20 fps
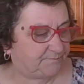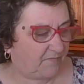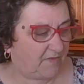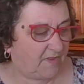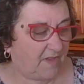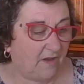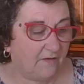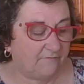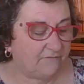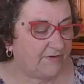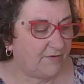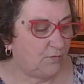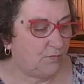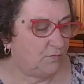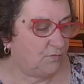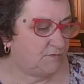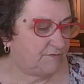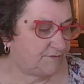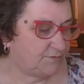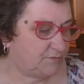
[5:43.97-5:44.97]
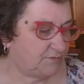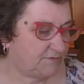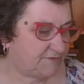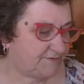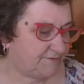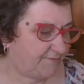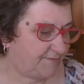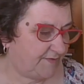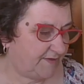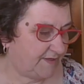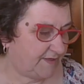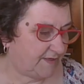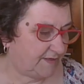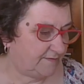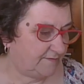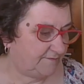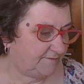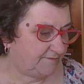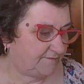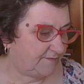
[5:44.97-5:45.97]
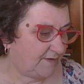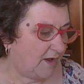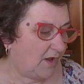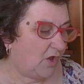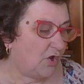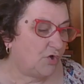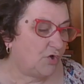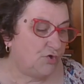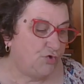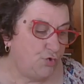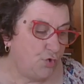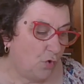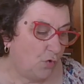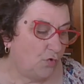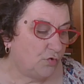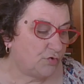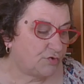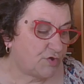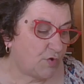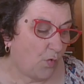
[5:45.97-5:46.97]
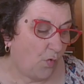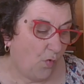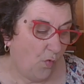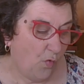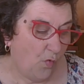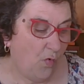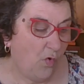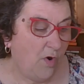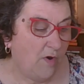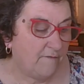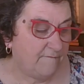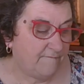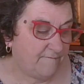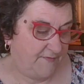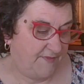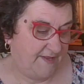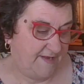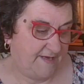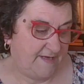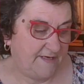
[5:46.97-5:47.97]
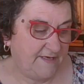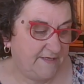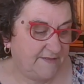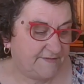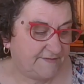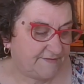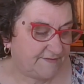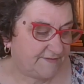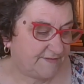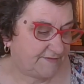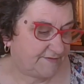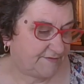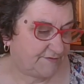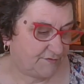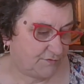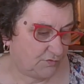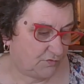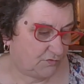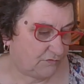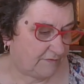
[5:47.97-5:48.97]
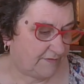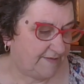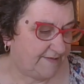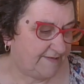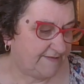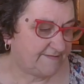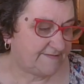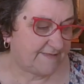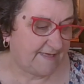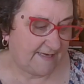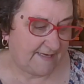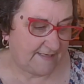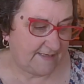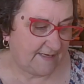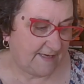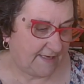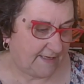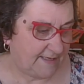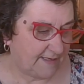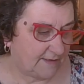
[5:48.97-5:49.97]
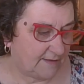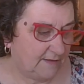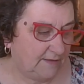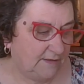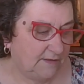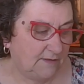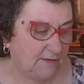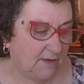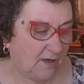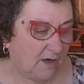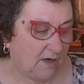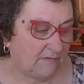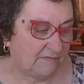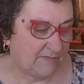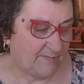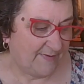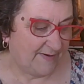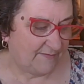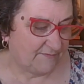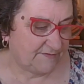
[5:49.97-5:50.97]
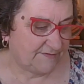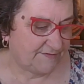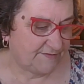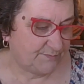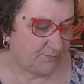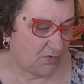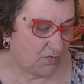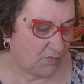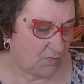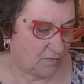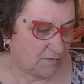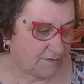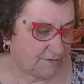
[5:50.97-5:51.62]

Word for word: covering all sorts of things. Not all of these stories in here are about sport,